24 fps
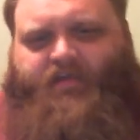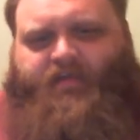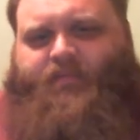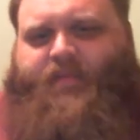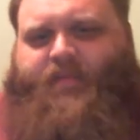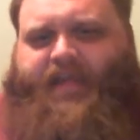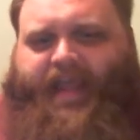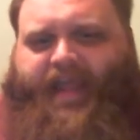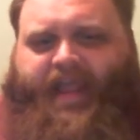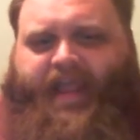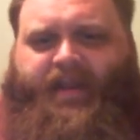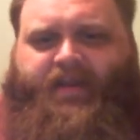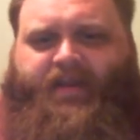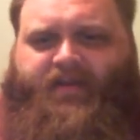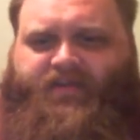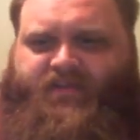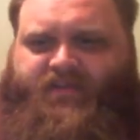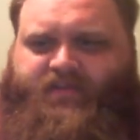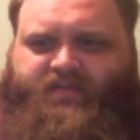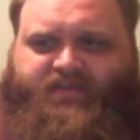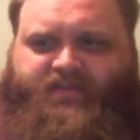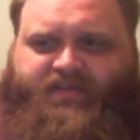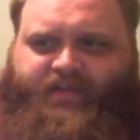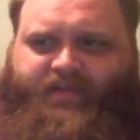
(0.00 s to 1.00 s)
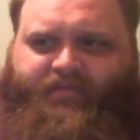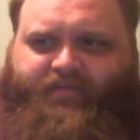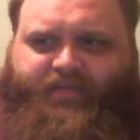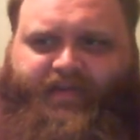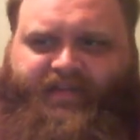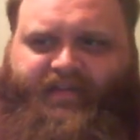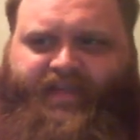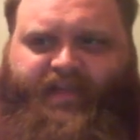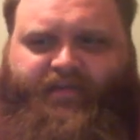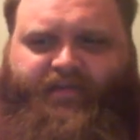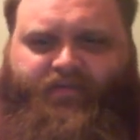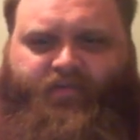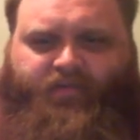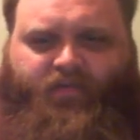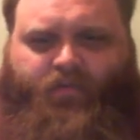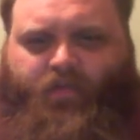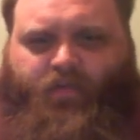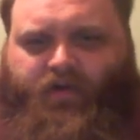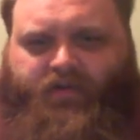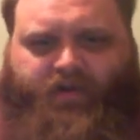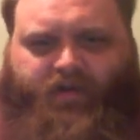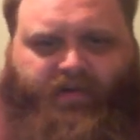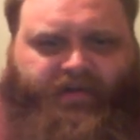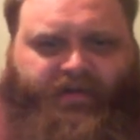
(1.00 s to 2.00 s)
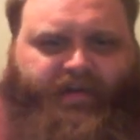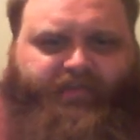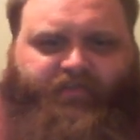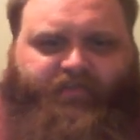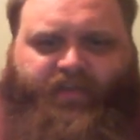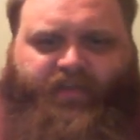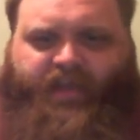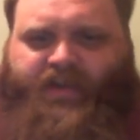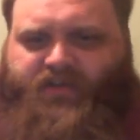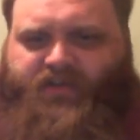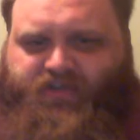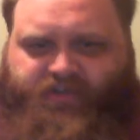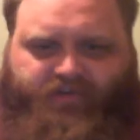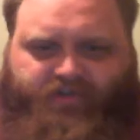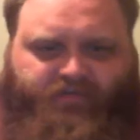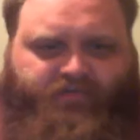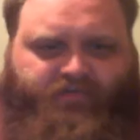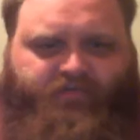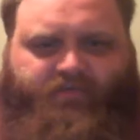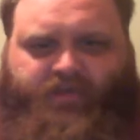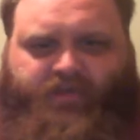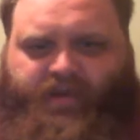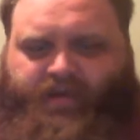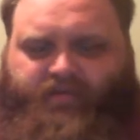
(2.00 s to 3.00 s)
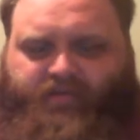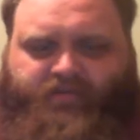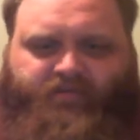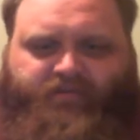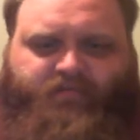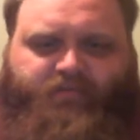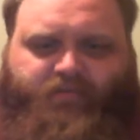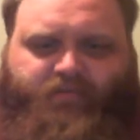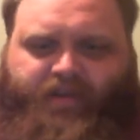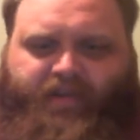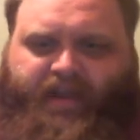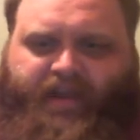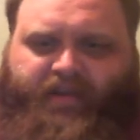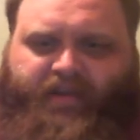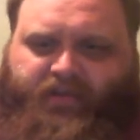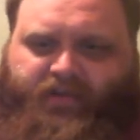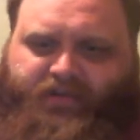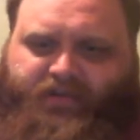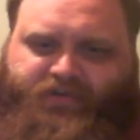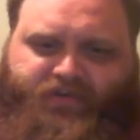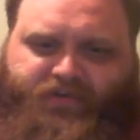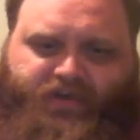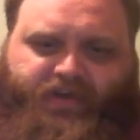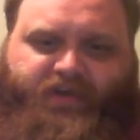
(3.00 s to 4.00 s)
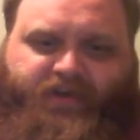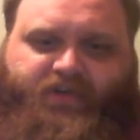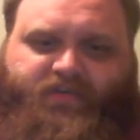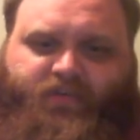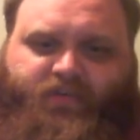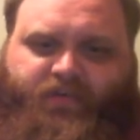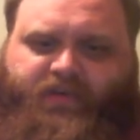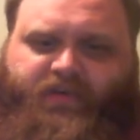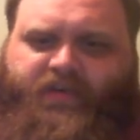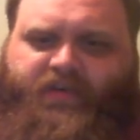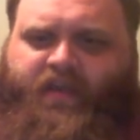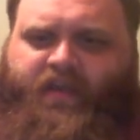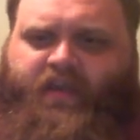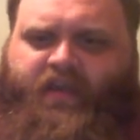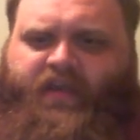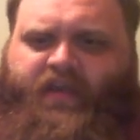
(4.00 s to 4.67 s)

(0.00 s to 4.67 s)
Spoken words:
mechanics and stuff like that, who worked on aviation and mechanical engineers, would